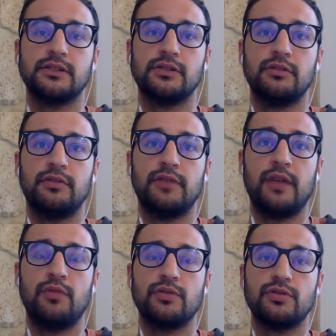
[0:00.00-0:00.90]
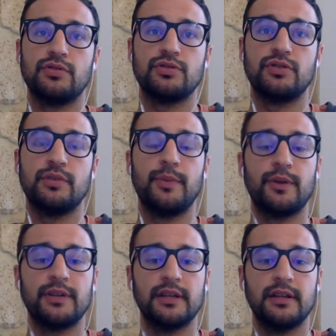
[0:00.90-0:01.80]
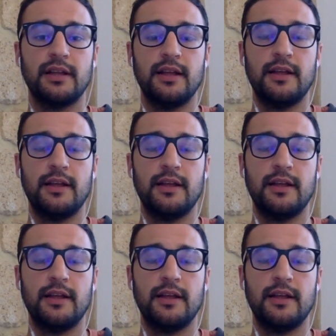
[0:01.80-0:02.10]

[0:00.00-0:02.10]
So that was also important.